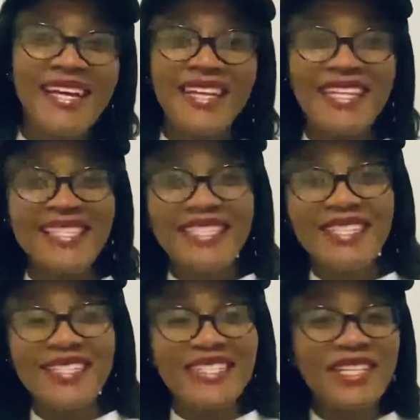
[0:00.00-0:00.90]
let's
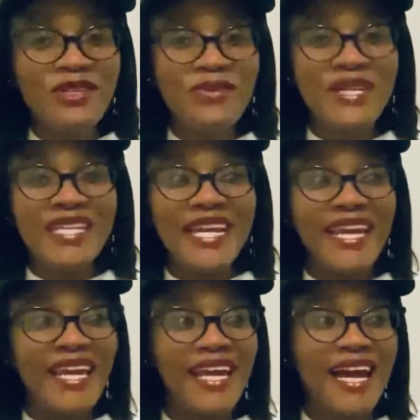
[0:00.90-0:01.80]
continue
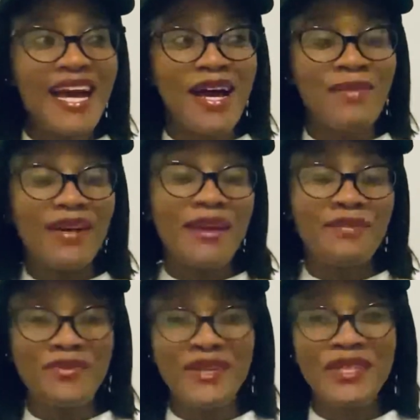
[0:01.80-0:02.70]
reading. I'm
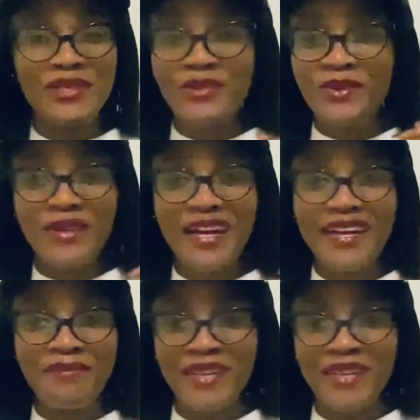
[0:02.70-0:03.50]
pretty sure my